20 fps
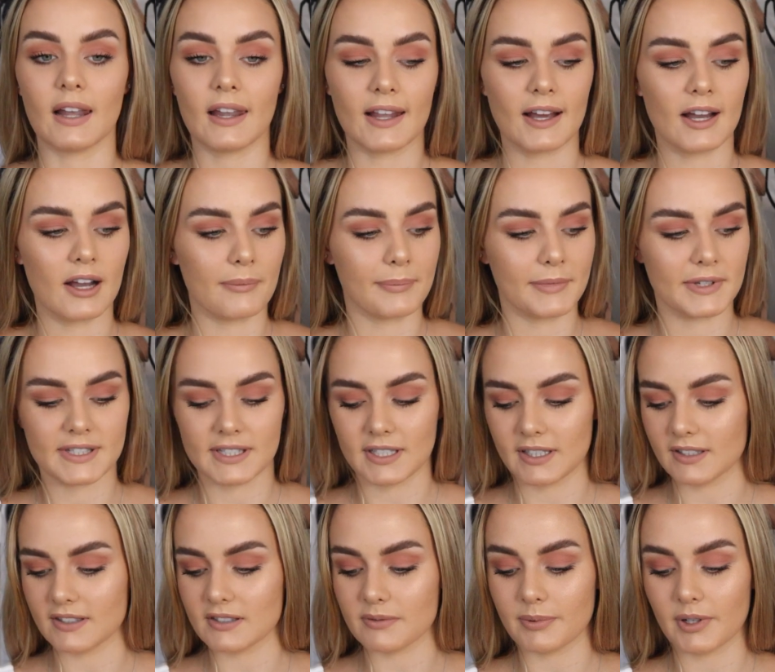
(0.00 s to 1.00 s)
Lime
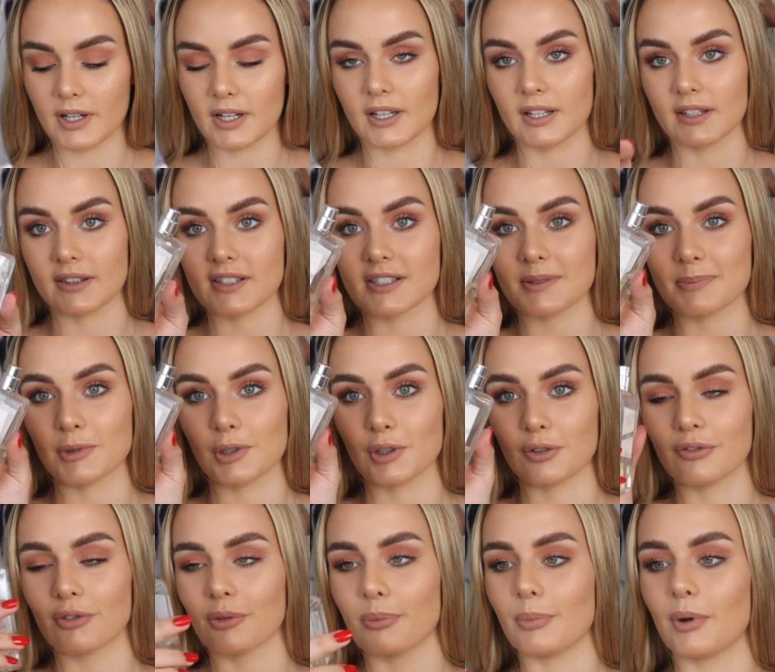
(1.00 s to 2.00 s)
Setting Spray in this
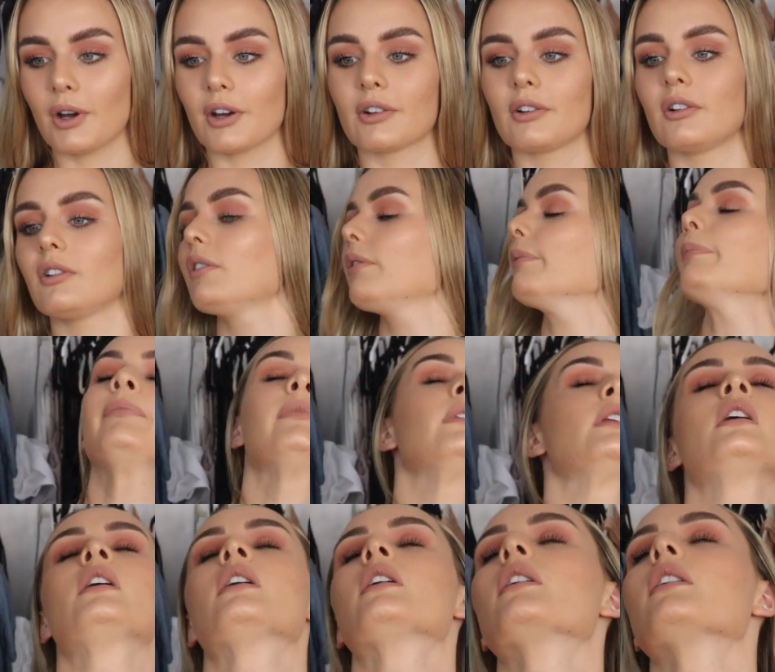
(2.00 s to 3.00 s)
beautiful bottle.
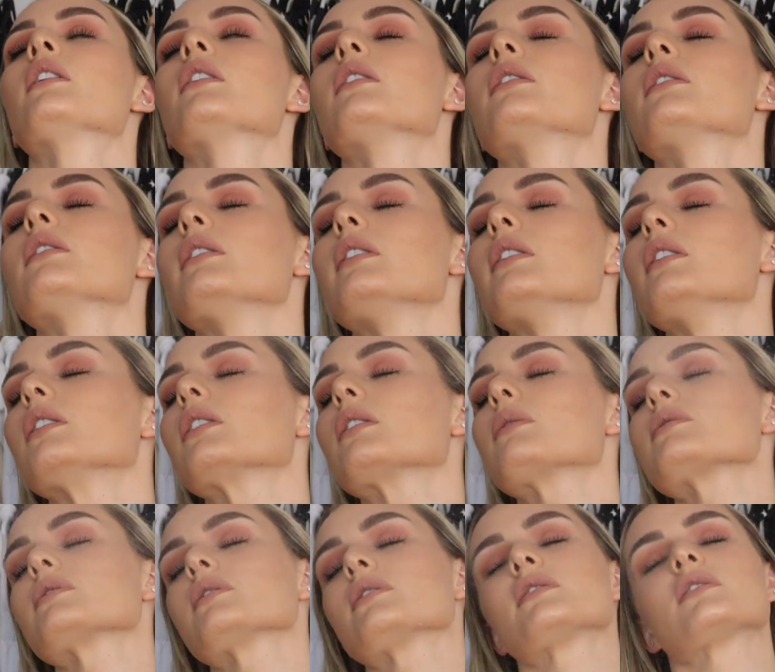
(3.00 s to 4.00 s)
I'm
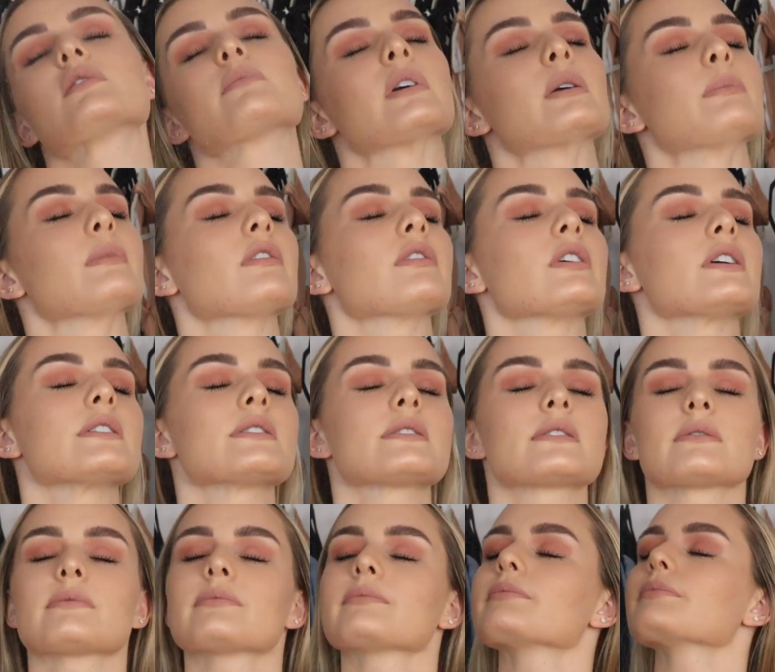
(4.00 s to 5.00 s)
just gonna spray my
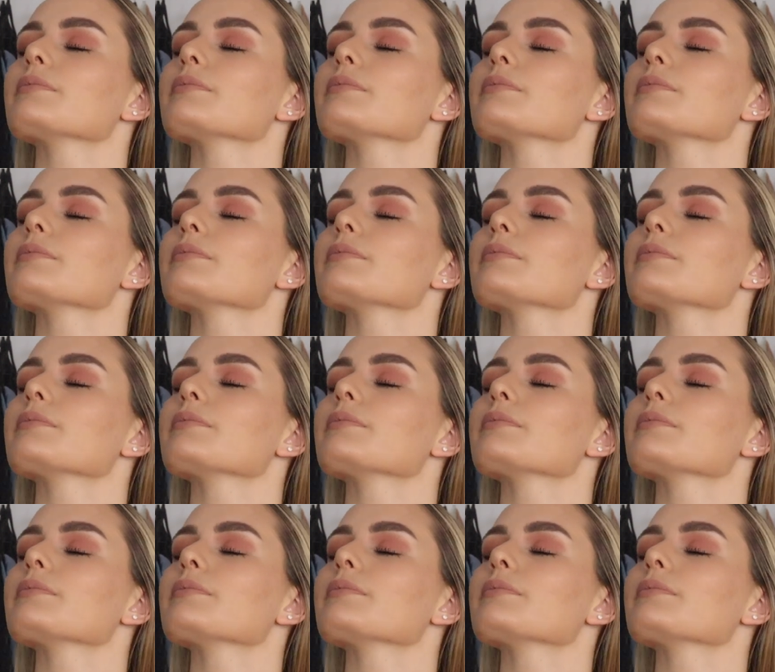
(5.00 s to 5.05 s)
face